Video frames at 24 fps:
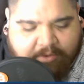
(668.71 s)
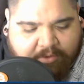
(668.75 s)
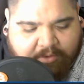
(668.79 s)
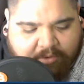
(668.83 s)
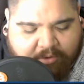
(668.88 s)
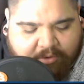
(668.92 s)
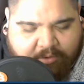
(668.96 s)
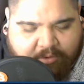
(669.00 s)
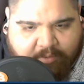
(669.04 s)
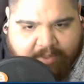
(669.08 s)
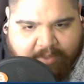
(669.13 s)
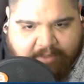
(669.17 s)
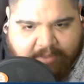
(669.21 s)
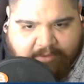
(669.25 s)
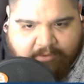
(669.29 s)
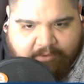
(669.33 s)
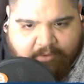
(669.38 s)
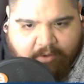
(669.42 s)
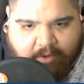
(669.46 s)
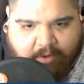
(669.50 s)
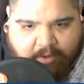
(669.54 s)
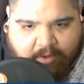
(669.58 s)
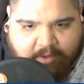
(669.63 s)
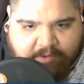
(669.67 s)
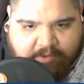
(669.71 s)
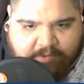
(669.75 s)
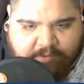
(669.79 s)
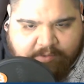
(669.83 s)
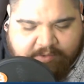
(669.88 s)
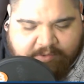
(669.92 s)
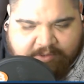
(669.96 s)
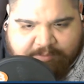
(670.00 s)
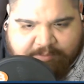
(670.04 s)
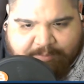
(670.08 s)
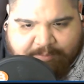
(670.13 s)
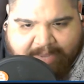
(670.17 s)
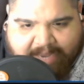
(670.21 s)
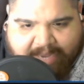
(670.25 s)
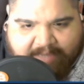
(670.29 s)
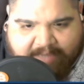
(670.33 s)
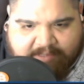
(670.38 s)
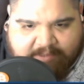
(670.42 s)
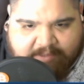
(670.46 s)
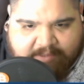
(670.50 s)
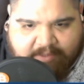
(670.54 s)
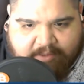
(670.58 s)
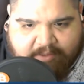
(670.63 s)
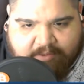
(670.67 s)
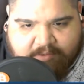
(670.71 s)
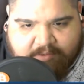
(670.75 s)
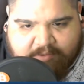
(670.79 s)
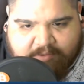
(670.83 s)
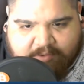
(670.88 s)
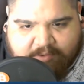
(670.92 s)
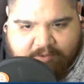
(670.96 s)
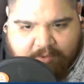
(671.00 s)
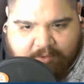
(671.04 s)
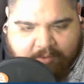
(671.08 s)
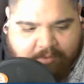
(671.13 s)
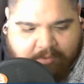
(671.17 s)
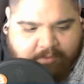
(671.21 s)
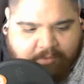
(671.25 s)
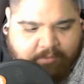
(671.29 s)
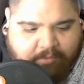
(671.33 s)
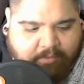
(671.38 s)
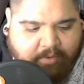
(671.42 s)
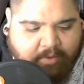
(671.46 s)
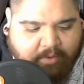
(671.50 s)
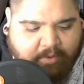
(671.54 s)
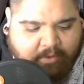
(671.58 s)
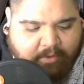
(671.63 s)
create their art so spastic, so